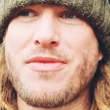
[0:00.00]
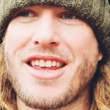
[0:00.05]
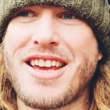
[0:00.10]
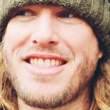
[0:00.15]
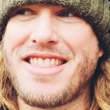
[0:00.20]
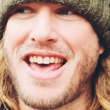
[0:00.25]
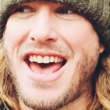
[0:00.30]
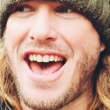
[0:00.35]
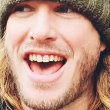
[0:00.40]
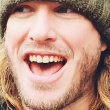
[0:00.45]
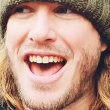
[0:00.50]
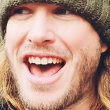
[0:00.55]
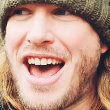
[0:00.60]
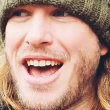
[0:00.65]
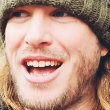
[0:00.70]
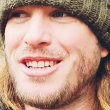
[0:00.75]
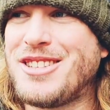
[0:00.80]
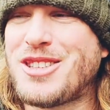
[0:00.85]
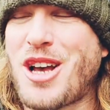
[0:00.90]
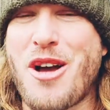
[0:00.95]

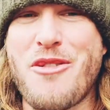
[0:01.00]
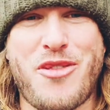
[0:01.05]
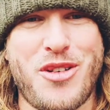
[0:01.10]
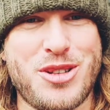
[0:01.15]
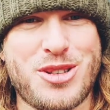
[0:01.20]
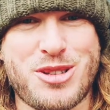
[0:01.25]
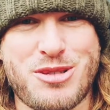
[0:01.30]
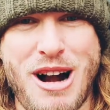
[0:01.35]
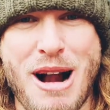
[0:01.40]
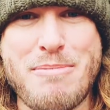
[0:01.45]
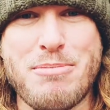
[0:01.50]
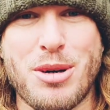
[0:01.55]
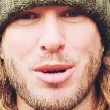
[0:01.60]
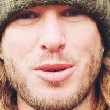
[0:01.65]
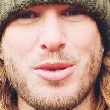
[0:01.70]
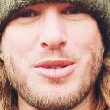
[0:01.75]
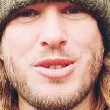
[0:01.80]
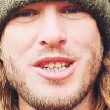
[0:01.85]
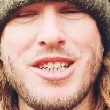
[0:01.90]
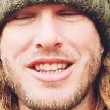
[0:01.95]
their tofu
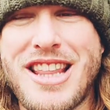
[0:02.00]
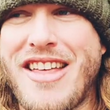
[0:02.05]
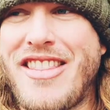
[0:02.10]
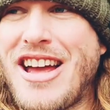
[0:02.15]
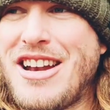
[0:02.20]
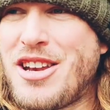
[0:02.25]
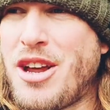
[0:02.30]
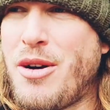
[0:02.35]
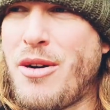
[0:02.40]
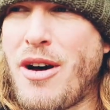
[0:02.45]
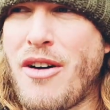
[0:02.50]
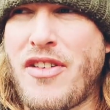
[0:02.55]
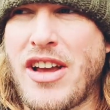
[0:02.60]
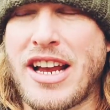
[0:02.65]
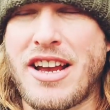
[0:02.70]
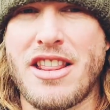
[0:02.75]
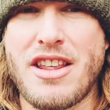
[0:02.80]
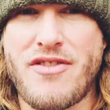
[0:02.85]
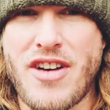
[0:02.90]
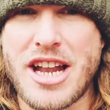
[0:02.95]
scramble that they do, I
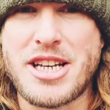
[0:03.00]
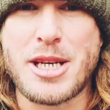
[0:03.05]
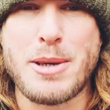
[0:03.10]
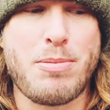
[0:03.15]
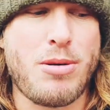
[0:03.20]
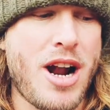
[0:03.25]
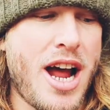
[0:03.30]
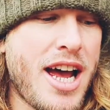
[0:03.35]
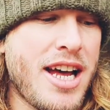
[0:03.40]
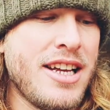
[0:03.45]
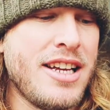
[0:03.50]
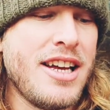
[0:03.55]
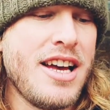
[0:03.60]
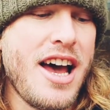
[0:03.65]
think, at the Veggie Pret.